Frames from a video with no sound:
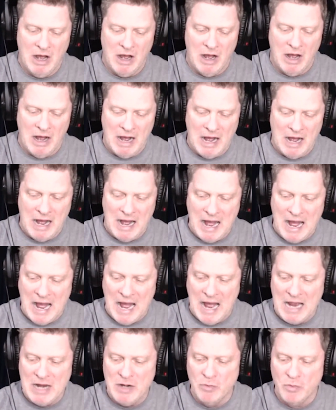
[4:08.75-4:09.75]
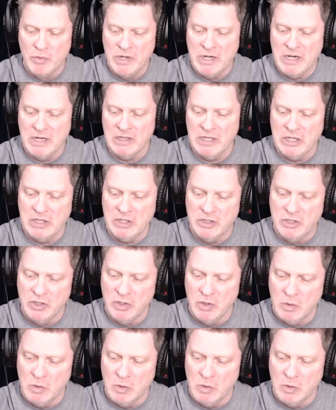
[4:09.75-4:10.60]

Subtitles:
I really do